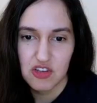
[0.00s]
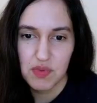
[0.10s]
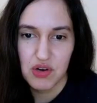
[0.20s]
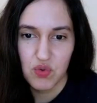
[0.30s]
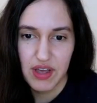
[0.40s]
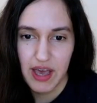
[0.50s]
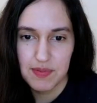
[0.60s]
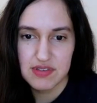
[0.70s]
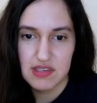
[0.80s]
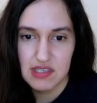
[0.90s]
No matter what
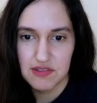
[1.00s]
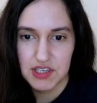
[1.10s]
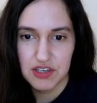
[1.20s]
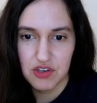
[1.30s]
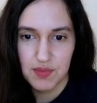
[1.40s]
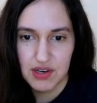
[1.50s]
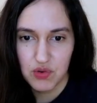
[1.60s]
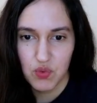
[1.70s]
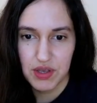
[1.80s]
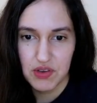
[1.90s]
happens this evening, no
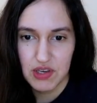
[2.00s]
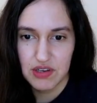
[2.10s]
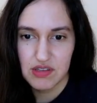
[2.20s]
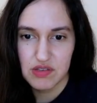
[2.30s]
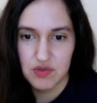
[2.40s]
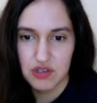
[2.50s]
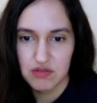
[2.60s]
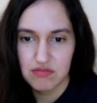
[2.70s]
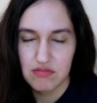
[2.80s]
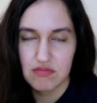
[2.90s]
matter what you hear in this room,